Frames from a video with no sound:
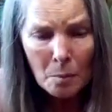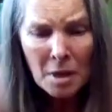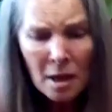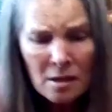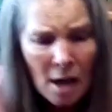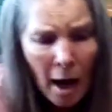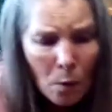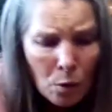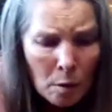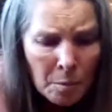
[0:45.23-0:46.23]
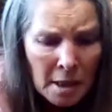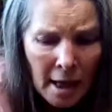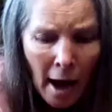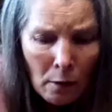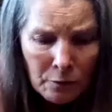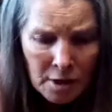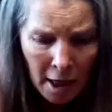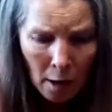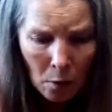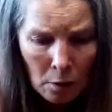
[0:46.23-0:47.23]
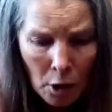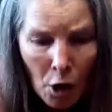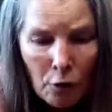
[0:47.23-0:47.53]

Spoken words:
because I will be out of town